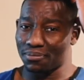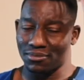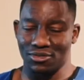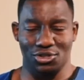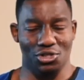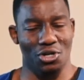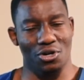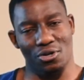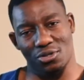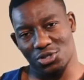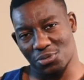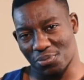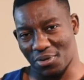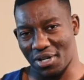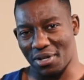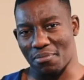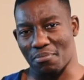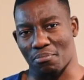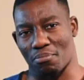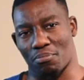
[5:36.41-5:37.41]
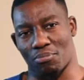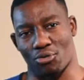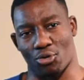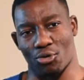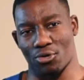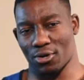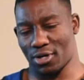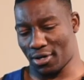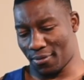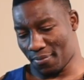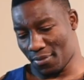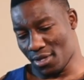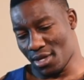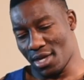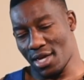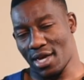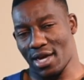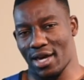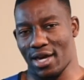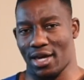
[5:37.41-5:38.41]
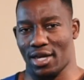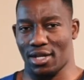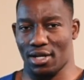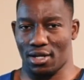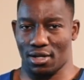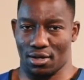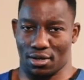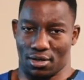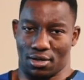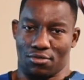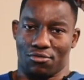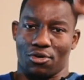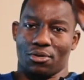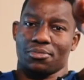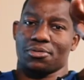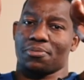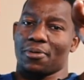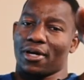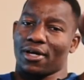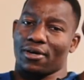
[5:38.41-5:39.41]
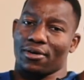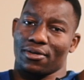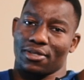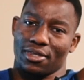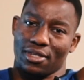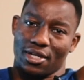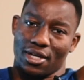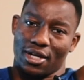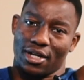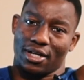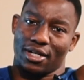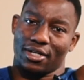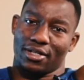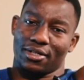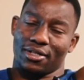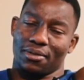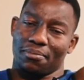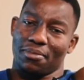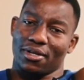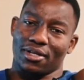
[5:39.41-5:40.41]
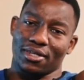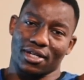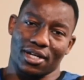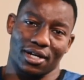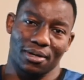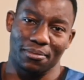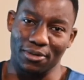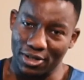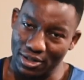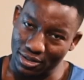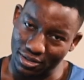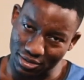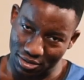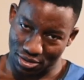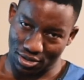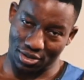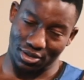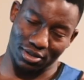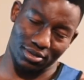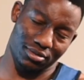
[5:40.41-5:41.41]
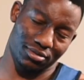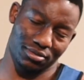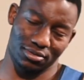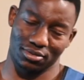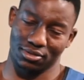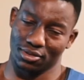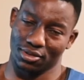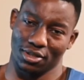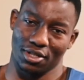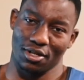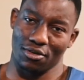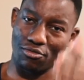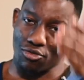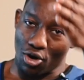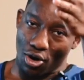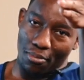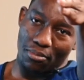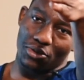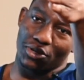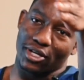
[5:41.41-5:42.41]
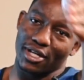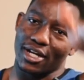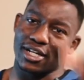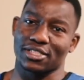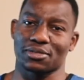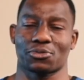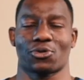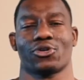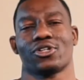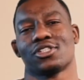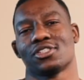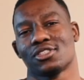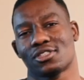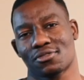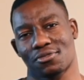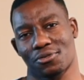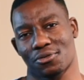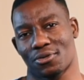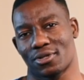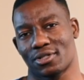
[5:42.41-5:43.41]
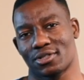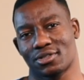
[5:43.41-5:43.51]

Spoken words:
So it's pretty broad. And Rob is back at the behind the camera. So Rob, you can ask some questions if you want.